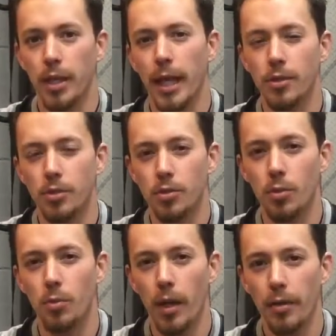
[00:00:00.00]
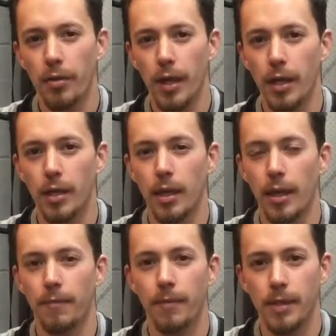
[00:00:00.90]
You can't just do one thing
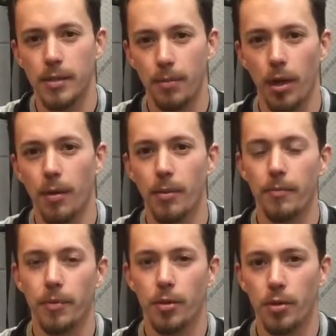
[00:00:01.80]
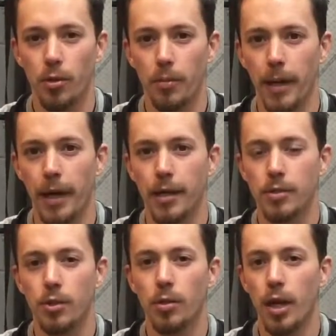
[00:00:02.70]
and fix a problem for your lower back.
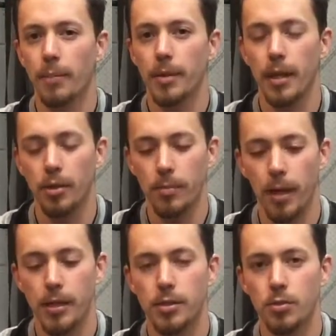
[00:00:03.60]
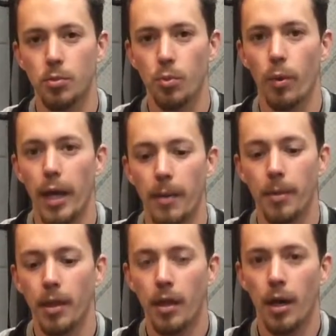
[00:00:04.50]
It's so complicated. Your body's this web